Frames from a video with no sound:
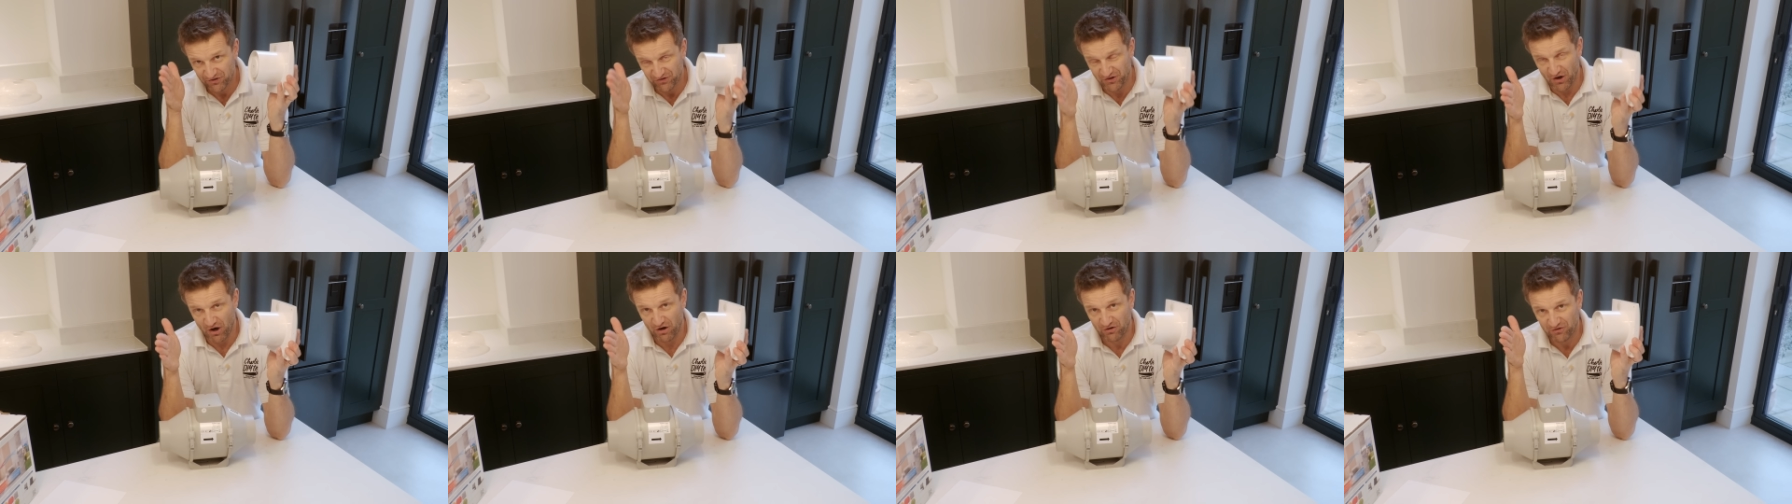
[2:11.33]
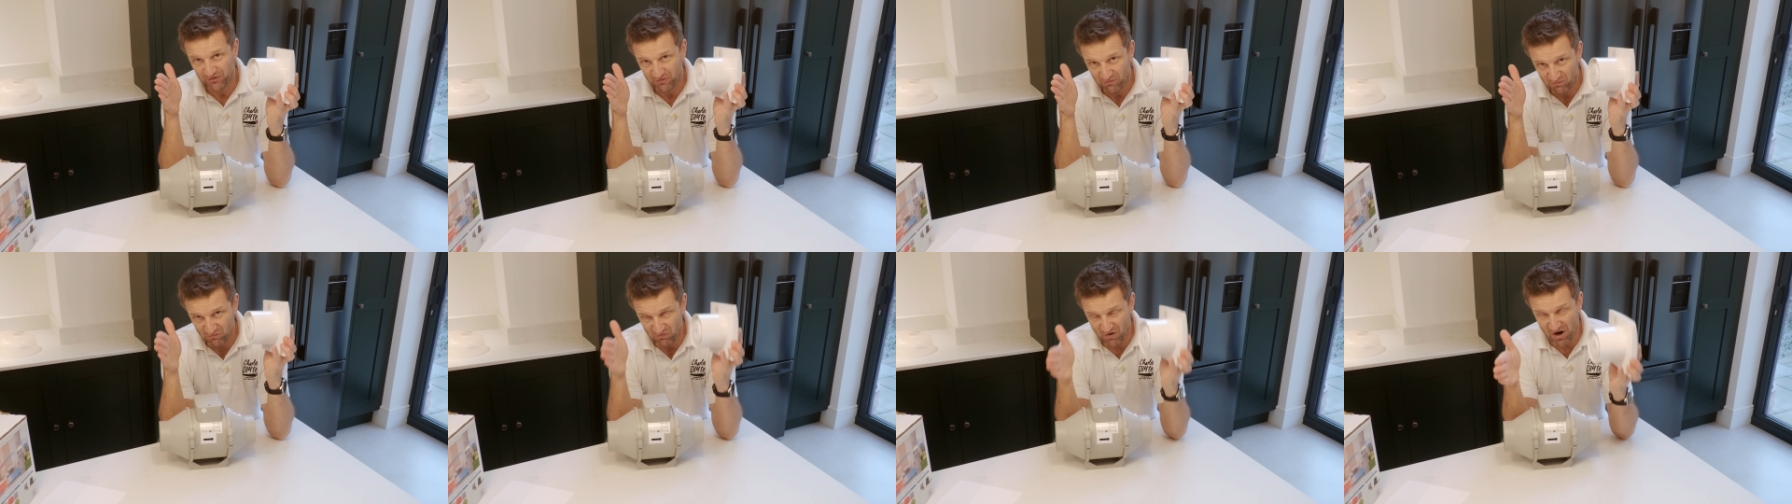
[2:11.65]

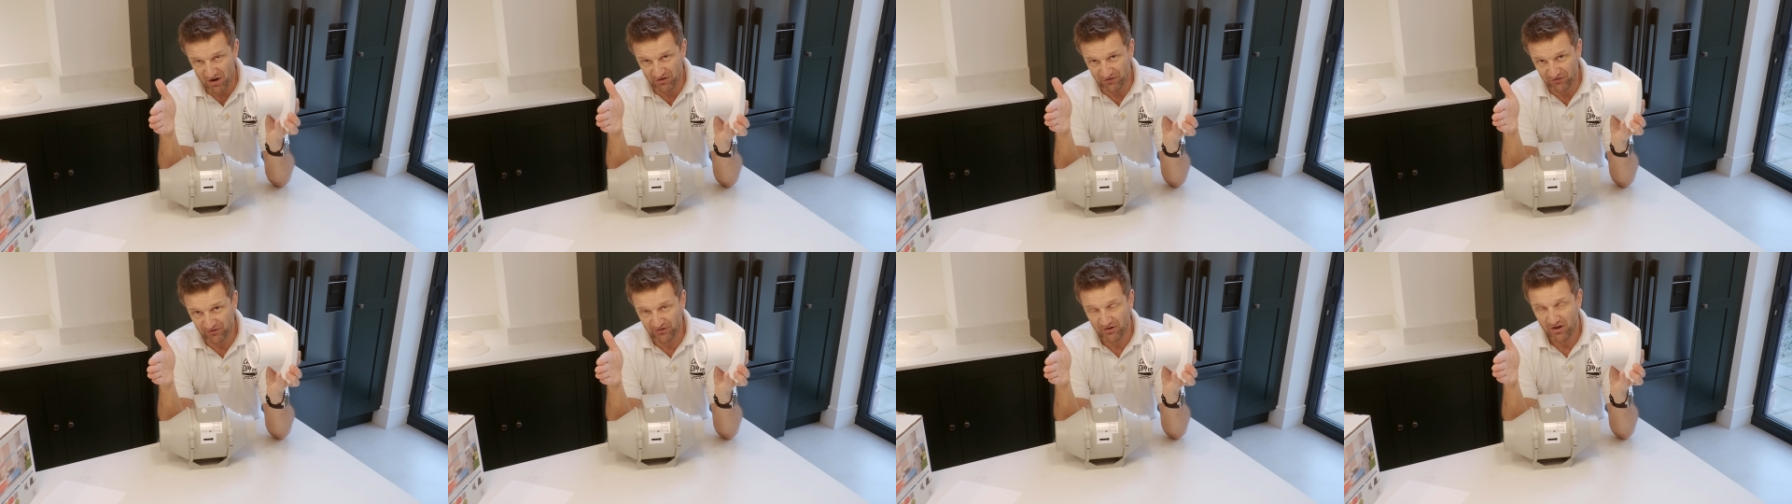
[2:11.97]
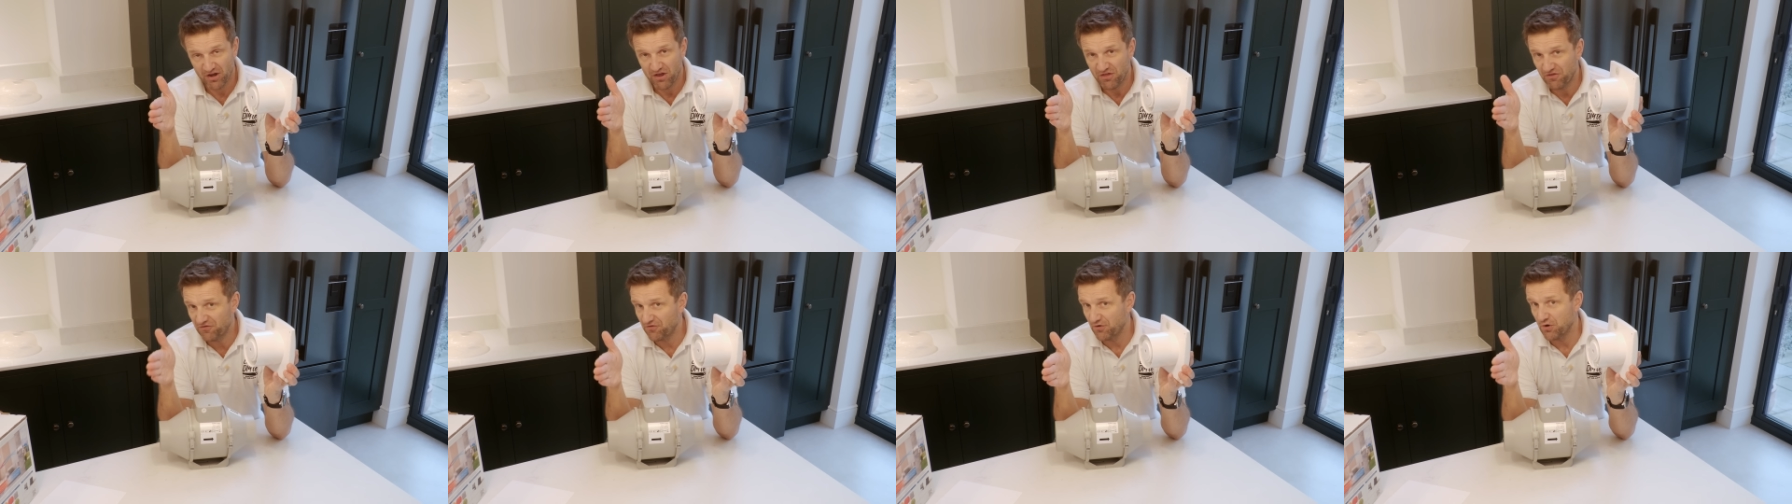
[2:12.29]
duct runs
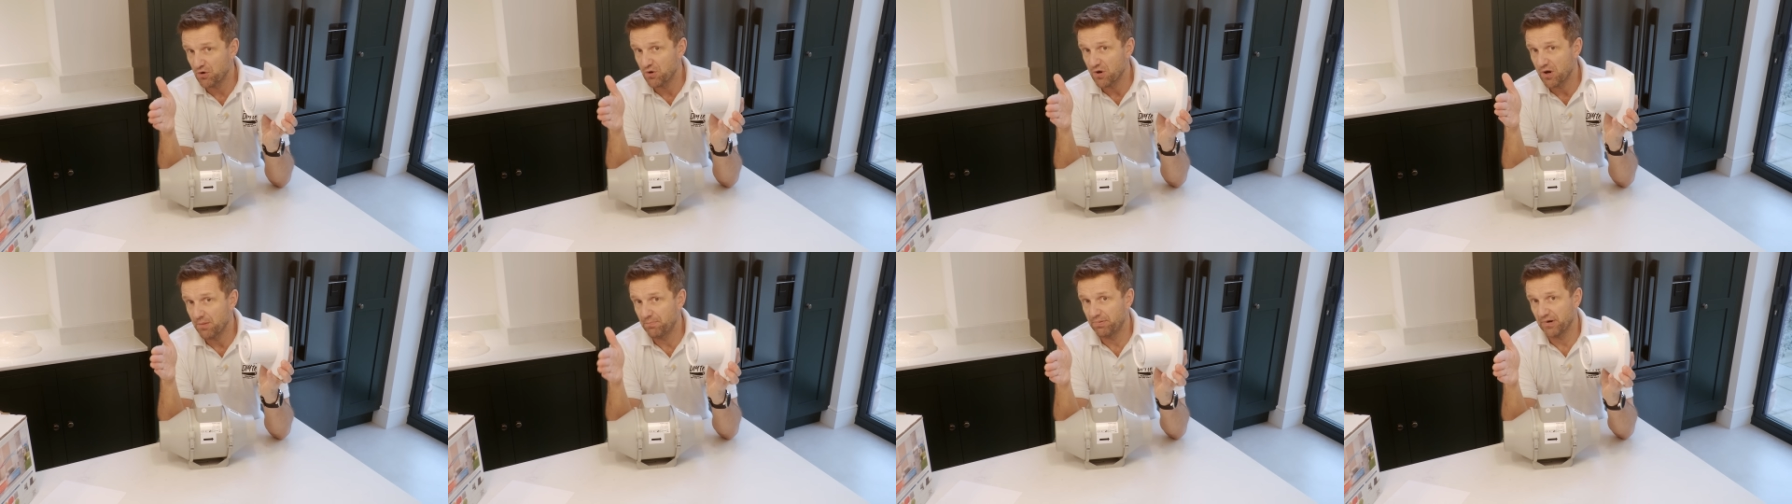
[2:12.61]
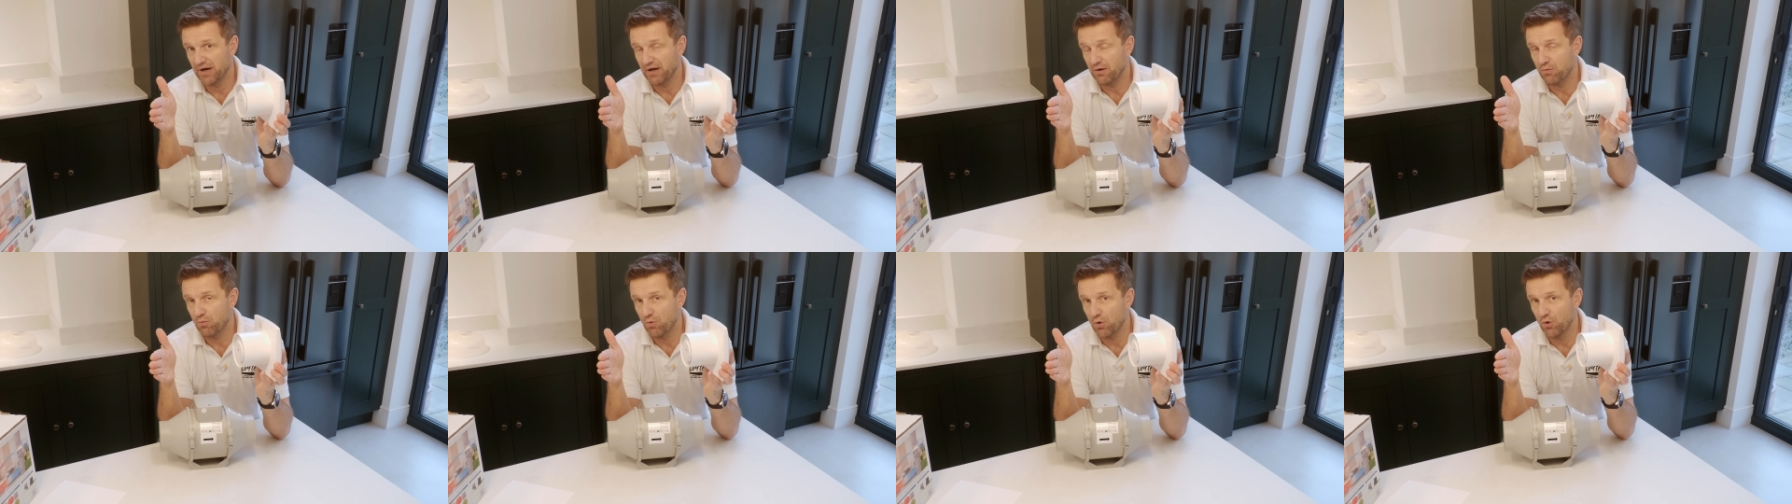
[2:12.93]
through a
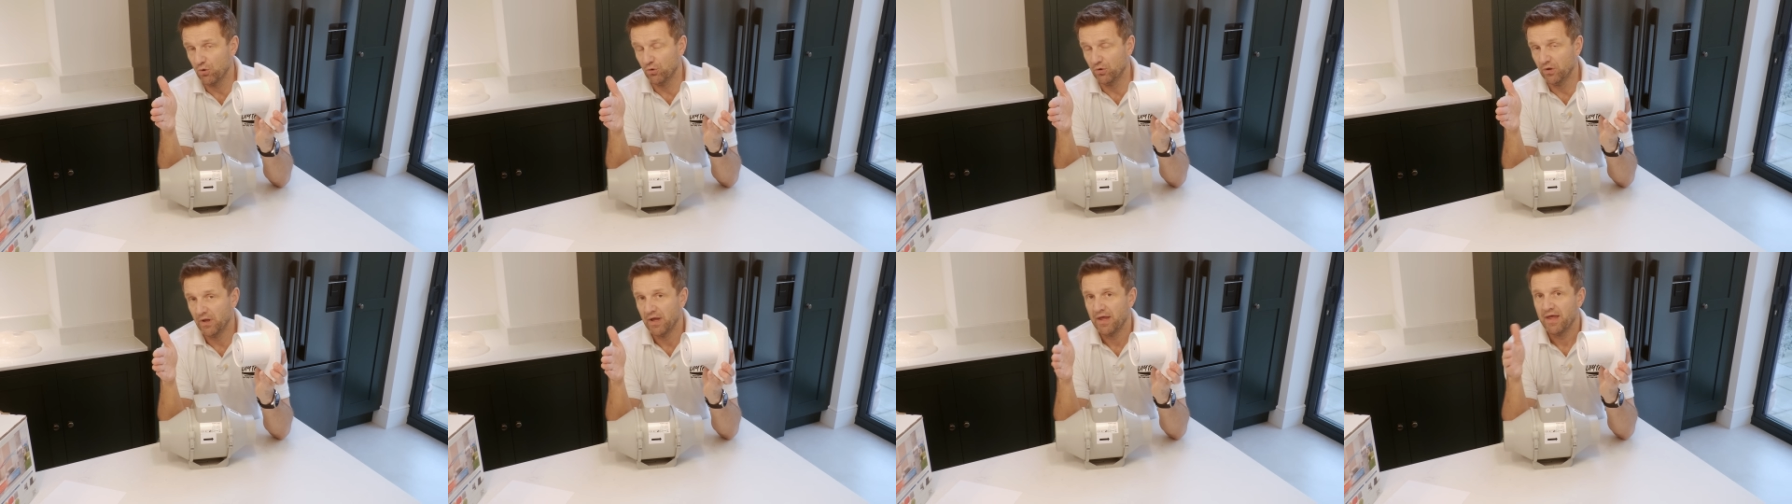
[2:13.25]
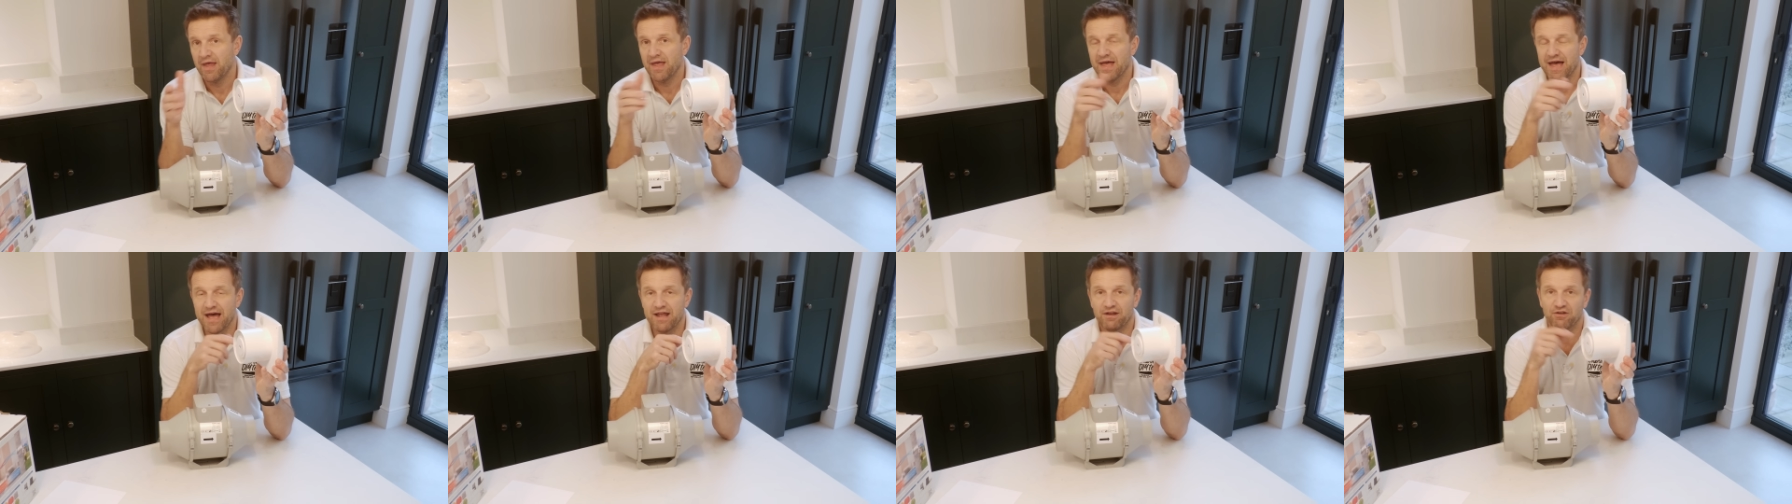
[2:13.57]
brick wall.
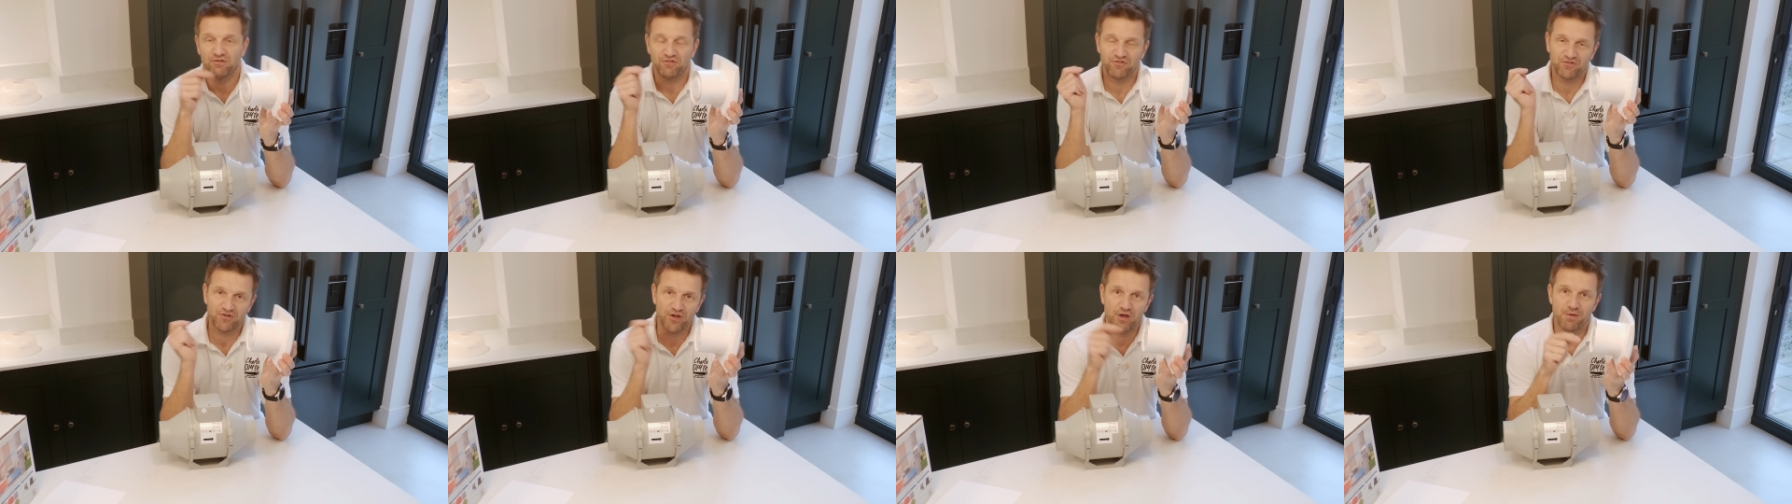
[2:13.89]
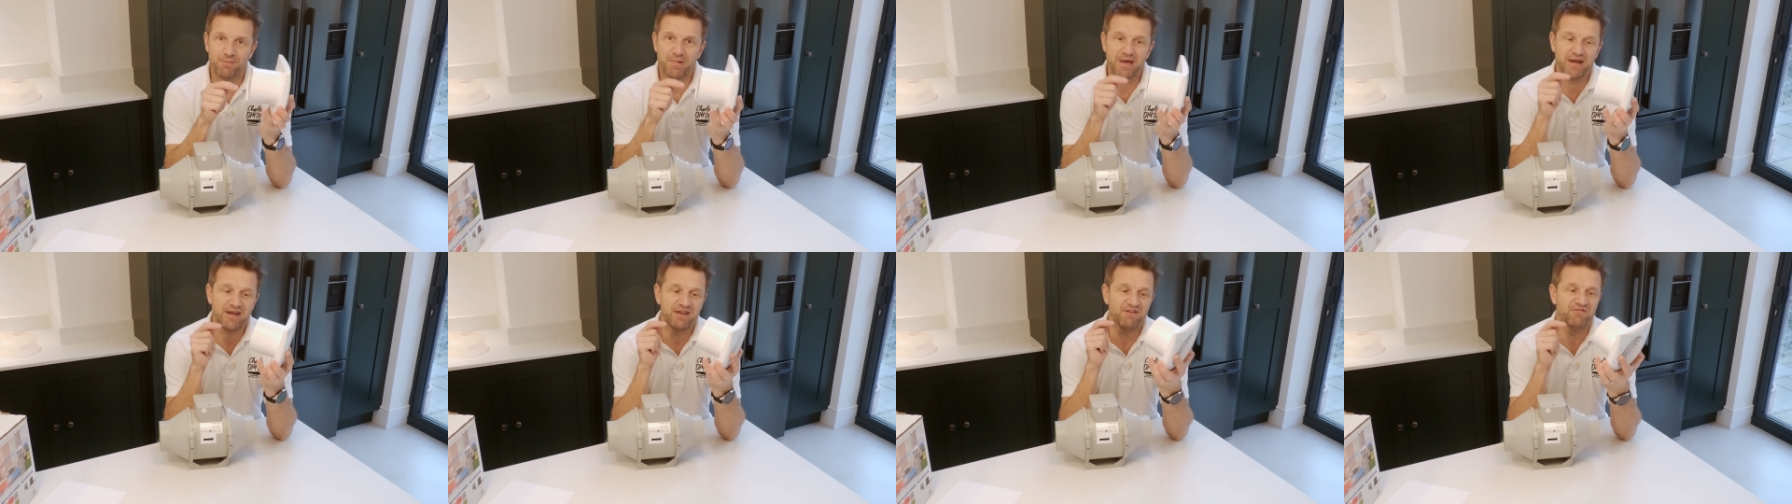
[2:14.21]
And so
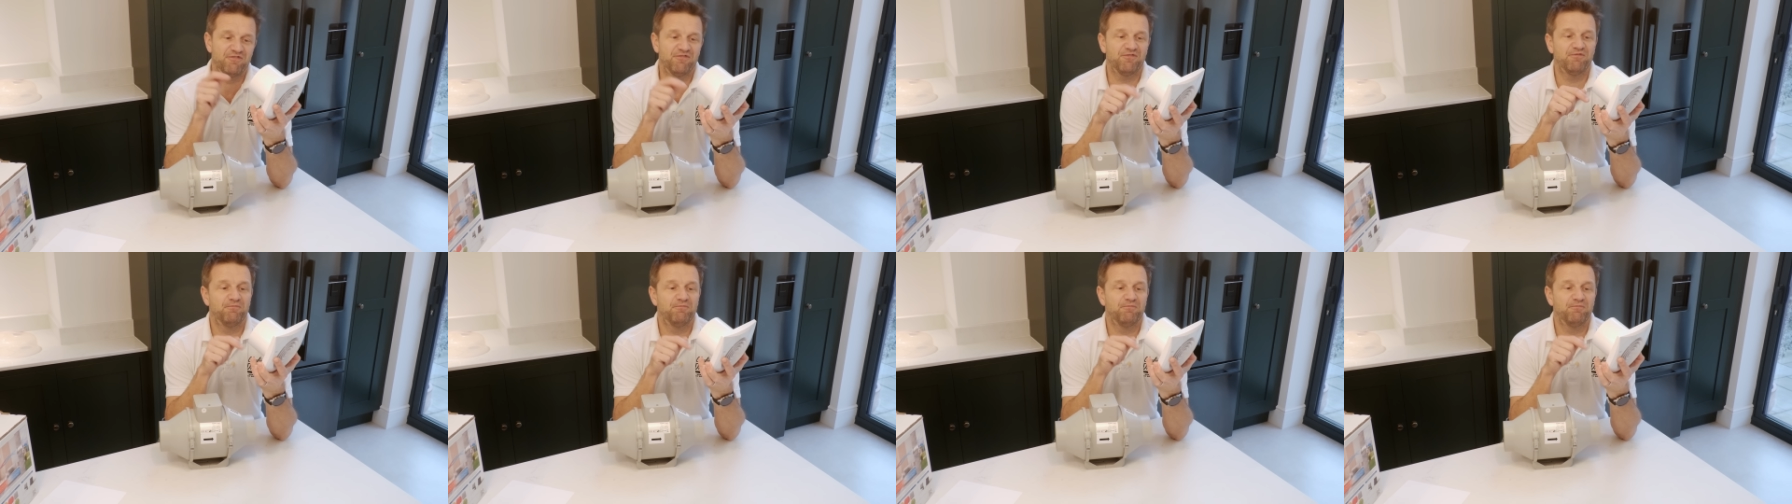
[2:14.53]
many